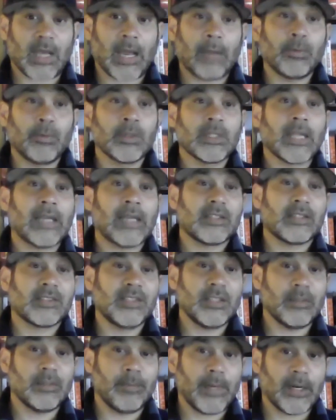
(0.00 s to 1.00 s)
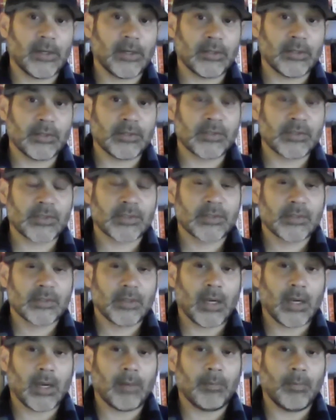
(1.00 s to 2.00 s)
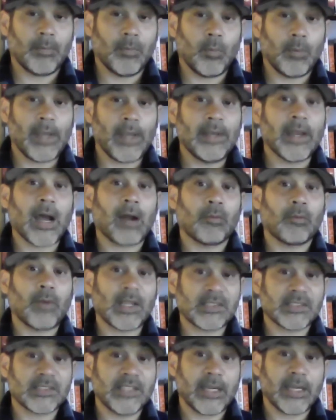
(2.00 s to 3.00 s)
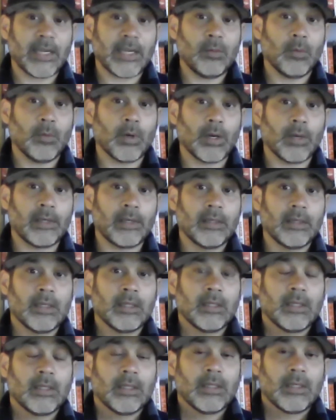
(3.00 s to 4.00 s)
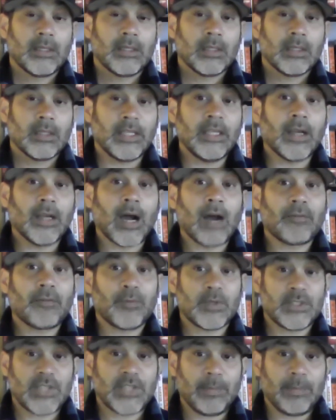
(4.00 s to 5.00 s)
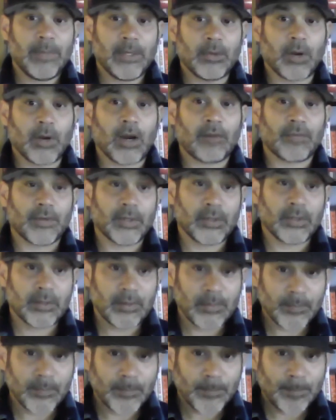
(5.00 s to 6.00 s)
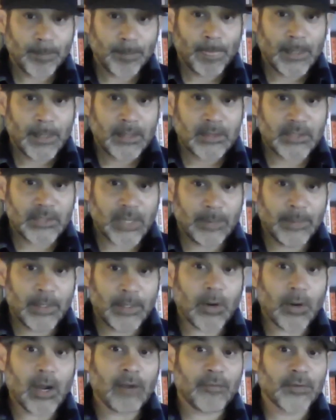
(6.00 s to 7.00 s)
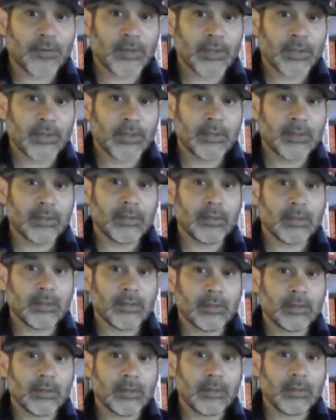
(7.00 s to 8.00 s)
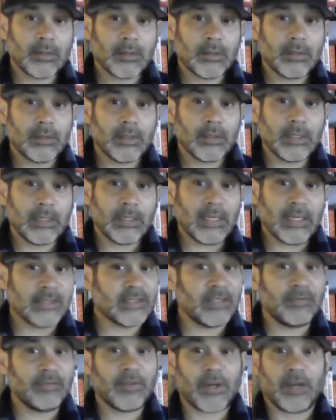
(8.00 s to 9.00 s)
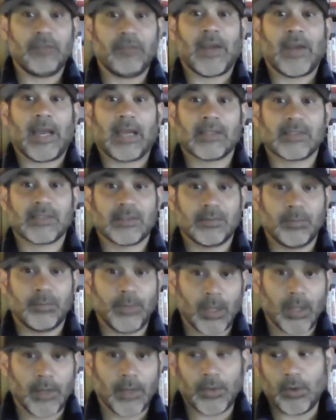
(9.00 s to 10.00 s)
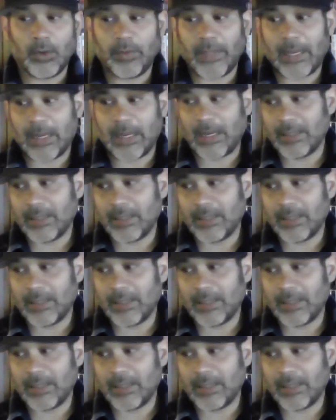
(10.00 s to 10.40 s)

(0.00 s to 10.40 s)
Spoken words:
I would like to see the Mariners, when not resting anyone, lead off with JP Crawford. JP Crawford isn't very fast. We all know that.